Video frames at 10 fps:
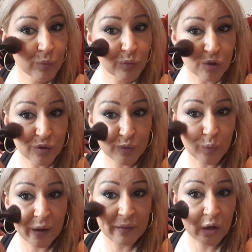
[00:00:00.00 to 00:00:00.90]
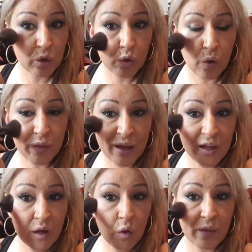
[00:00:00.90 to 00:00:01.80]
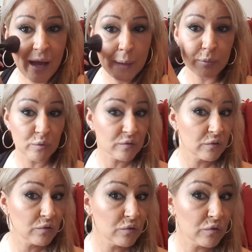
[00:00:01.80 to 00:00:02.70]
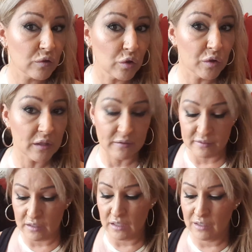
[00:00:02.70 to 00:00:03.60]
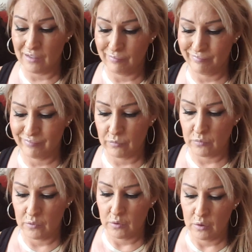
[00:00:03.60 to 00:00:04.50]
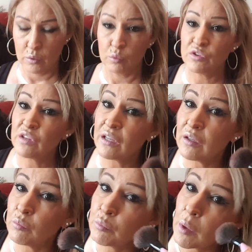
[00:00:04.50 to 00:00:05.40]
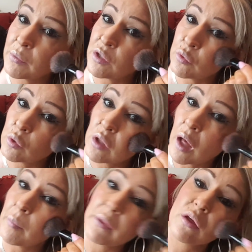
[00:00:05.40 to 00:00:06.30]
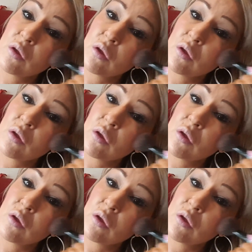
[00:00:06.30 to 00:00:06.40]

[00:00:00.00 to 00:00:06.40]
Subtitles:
Just right there on the apples, so you can see. Which that probably didn't do a lot, but